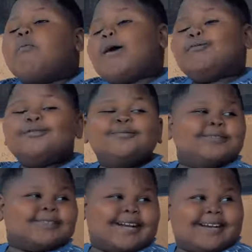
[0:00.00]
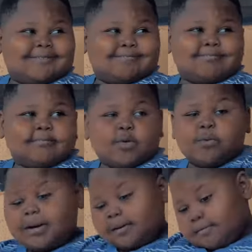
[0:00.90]
Why would you be shy
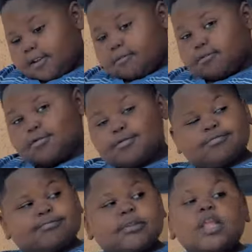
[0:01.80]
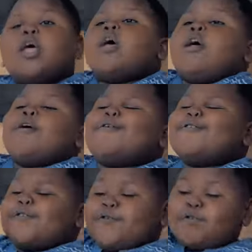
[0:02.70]
when I'm here with you?
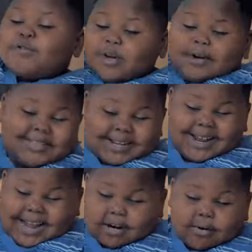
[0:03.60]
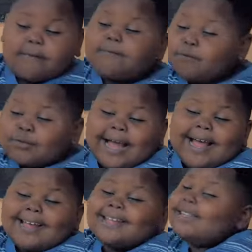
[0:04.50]
If you know the kind of food
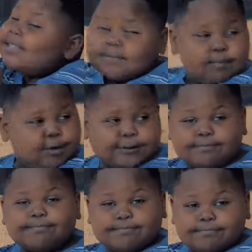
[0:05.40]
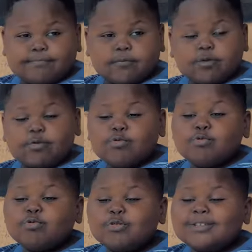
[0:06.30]
I ate this morning, you
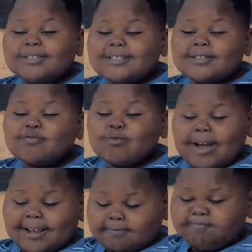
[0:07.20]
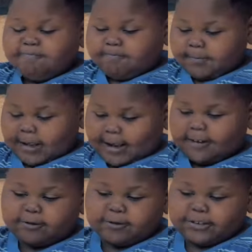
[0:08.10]
know the reason why I have to